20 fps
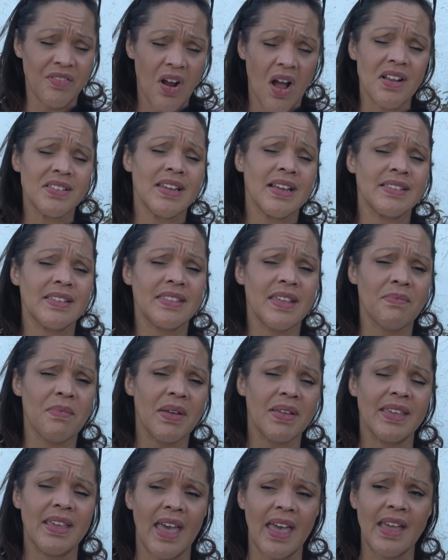Contacted
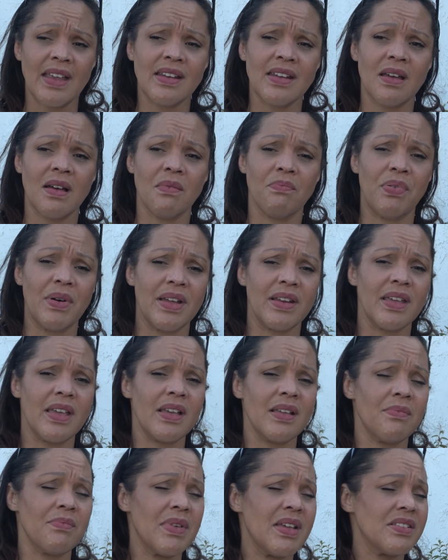them again, but
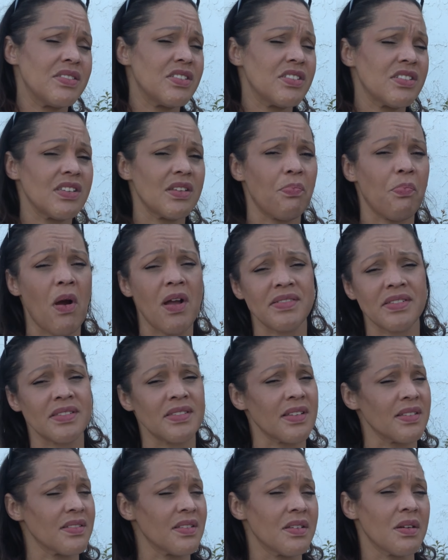it's the
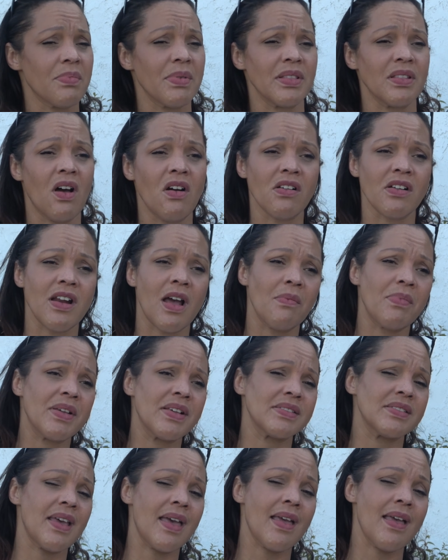process is a little bit longer now
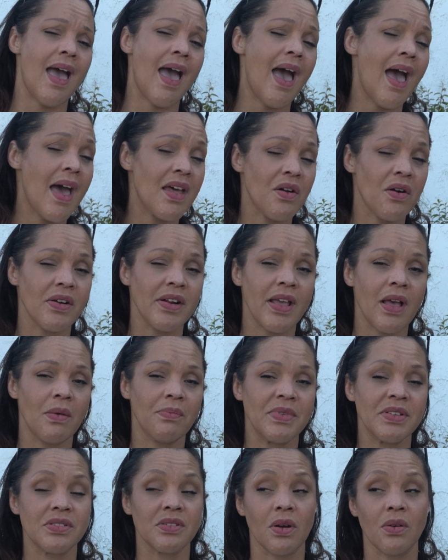because they had already
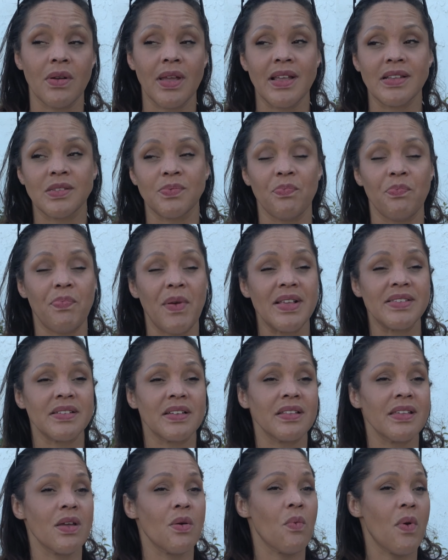helped me, so it's
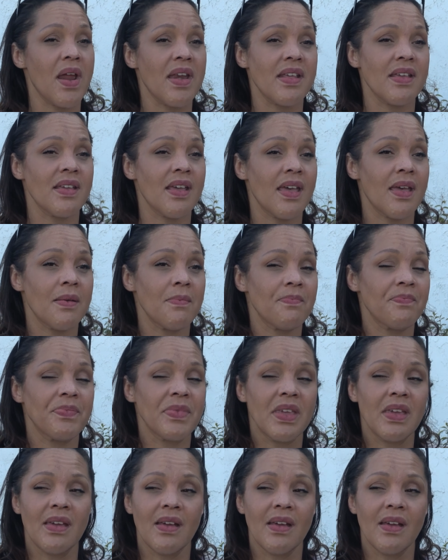basically a waiting game.